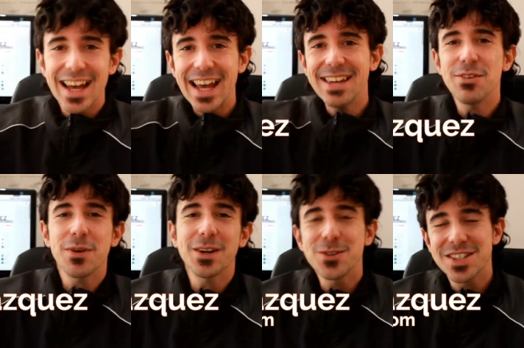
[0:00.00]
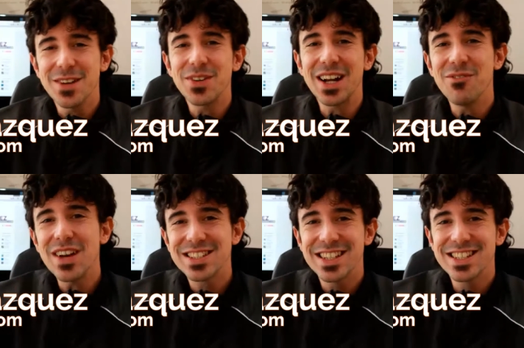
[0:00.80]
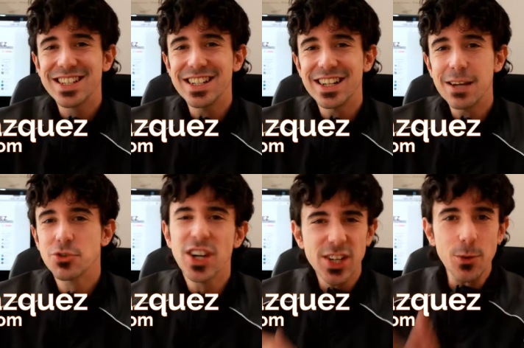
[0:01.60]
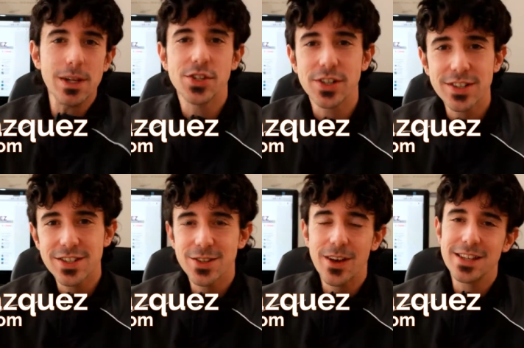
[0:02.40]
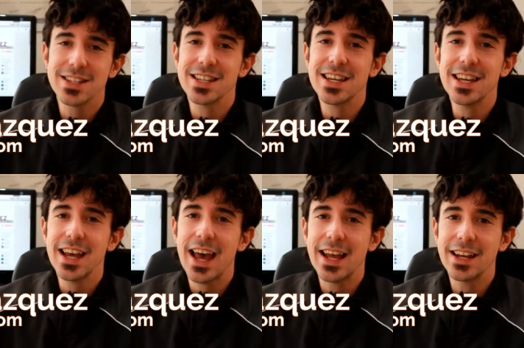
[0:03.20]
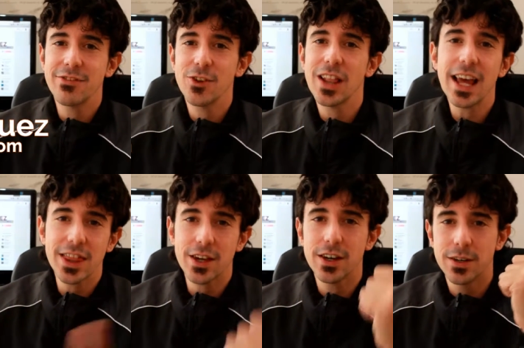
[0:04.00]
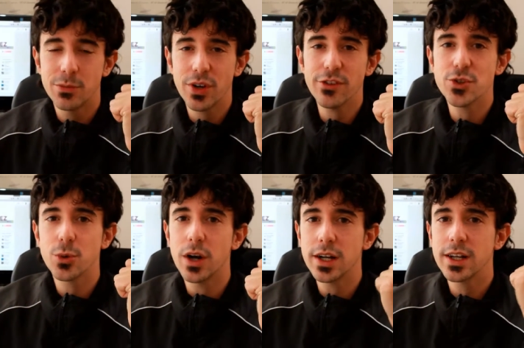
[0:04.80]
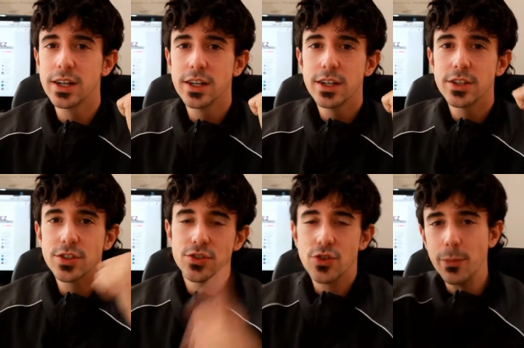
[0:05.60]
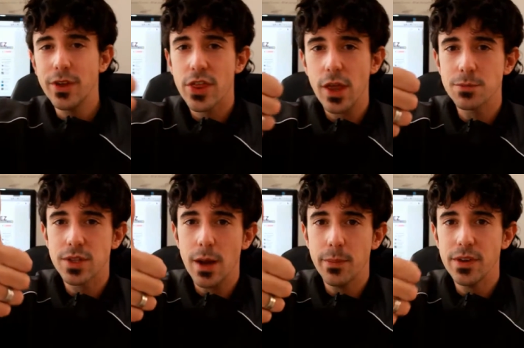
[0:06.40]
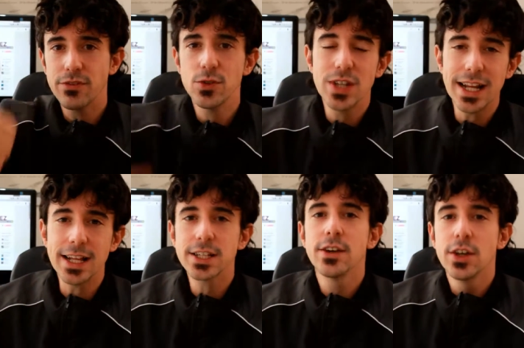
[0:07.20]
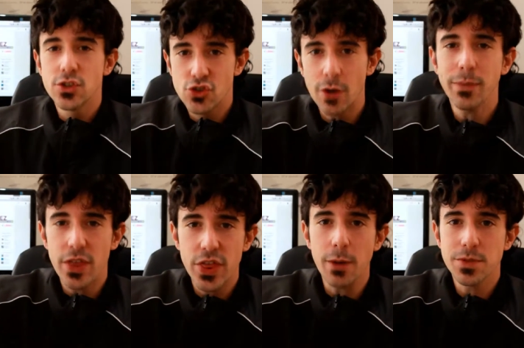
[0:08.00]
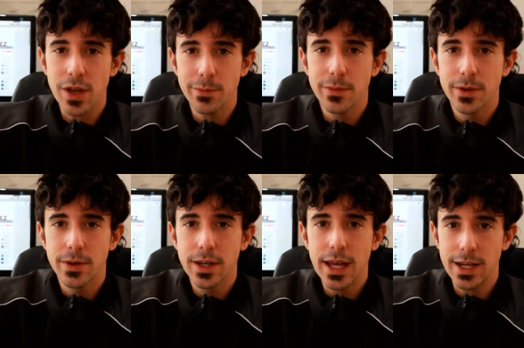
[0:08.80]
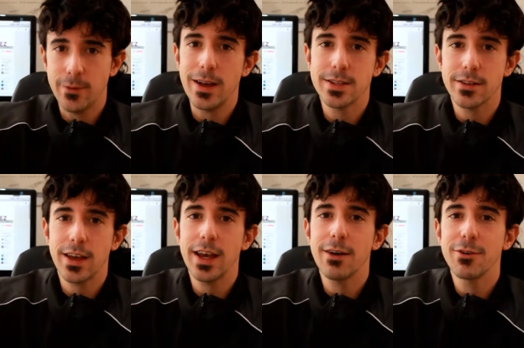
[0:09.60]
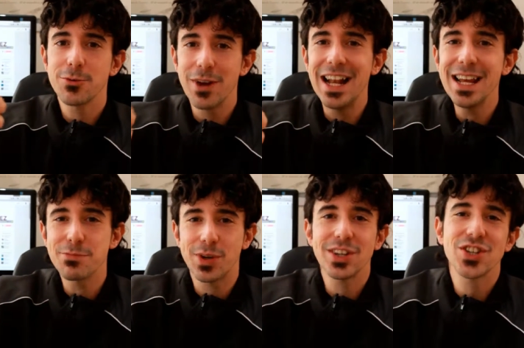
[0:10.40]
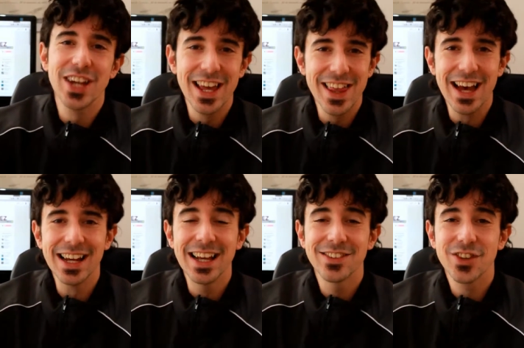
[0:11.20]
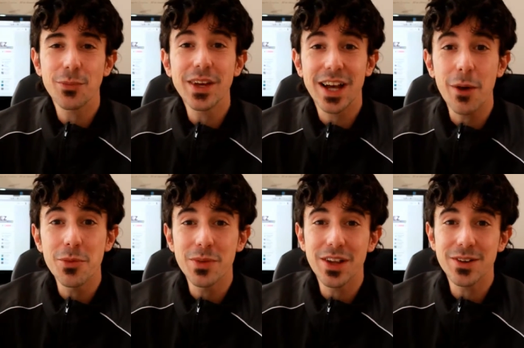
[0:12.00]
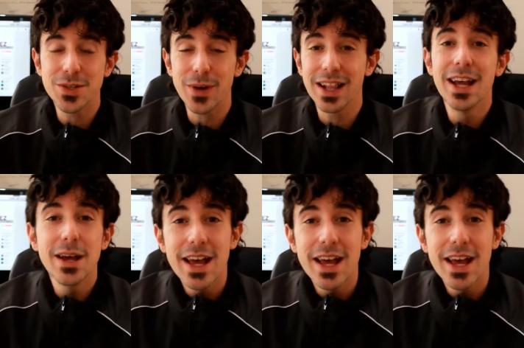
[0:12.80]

Hey everybody, what's up? Hernan Vazquez here. I'm trying new intros, as you can see, and if you like the previous one, just drop me a thumbs up. If you didn't, drop me a thumbs up anyways, okay? I would really appreciate that. Drop me a comment below as well.